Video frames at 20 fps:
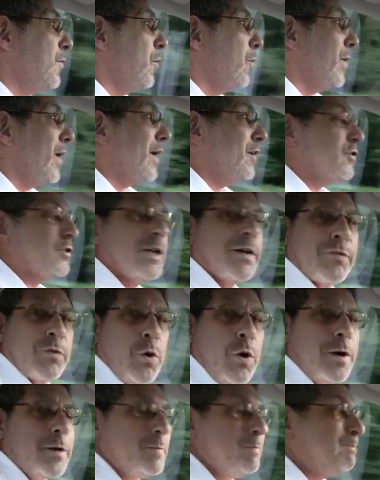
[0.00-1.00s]
We asked Jeff
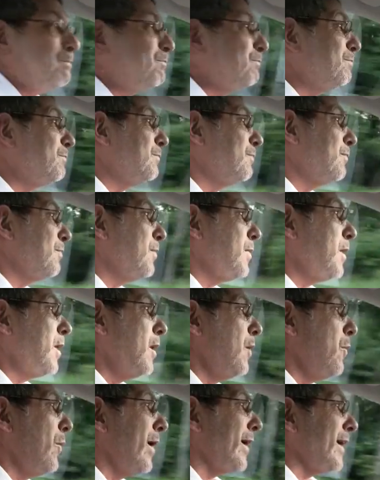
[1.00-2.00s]
Gordon,
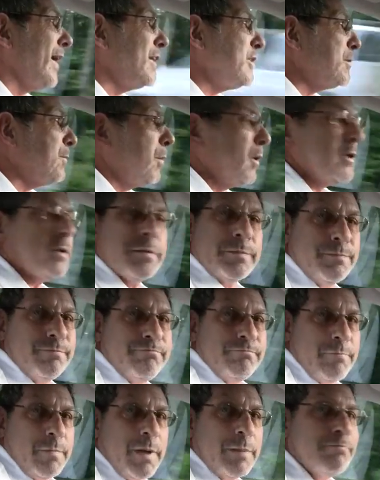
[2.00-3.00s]
why can't you put
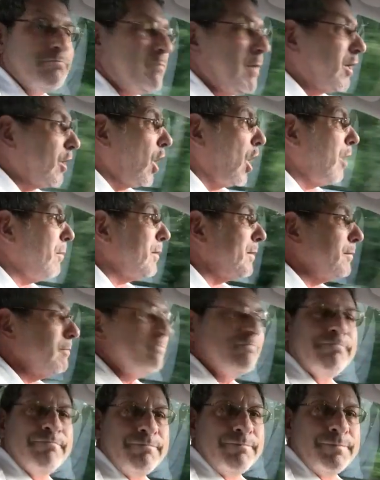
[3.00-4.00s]
a Garmin
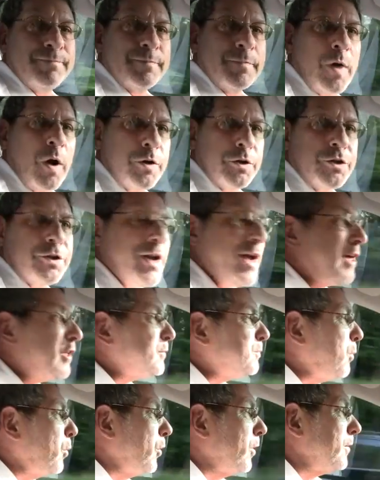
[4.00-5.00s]
on your
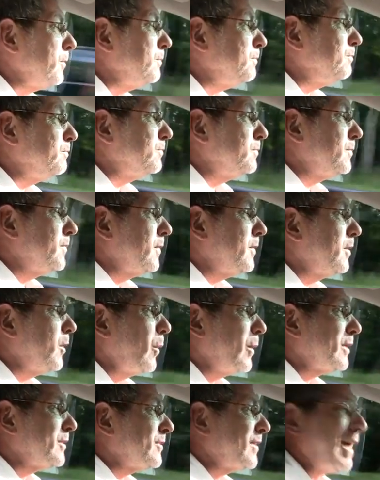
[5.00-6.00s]
dashboard?
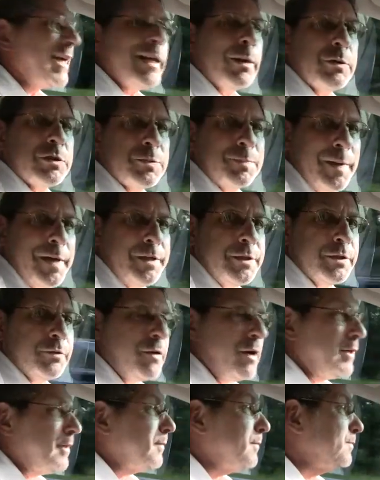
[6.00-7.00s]
Know exactly what speed you're
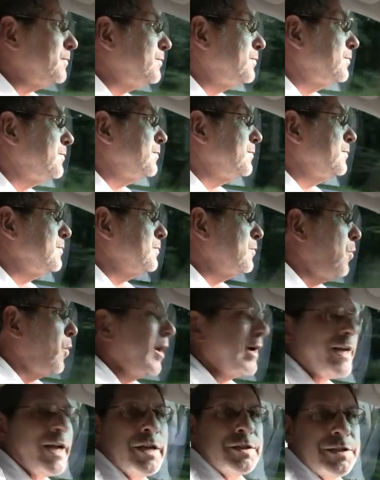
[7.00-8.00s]
running.
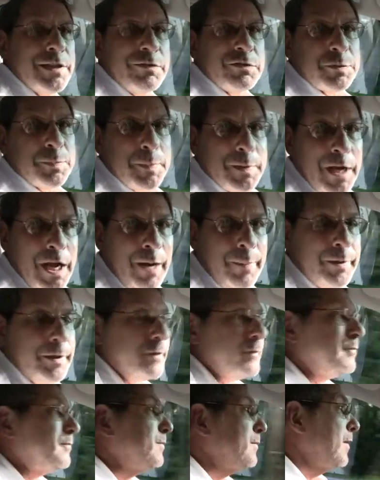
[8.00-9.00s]
Why can't you have a
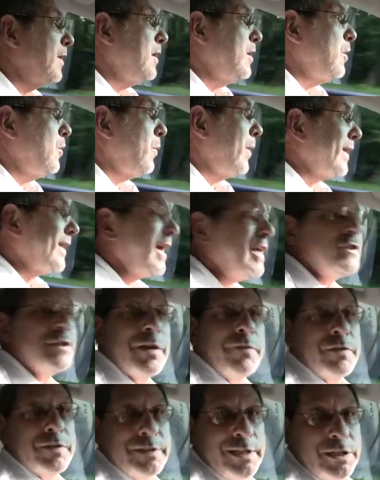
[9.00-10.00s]
speedometer? Why can't you
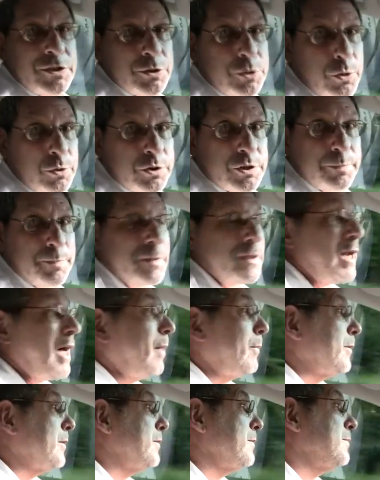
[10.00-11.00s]
have a digital
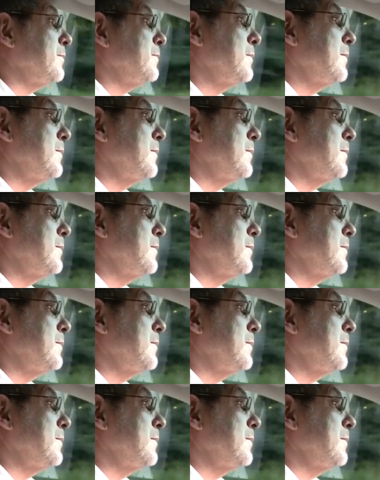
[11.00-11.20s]
speedometer?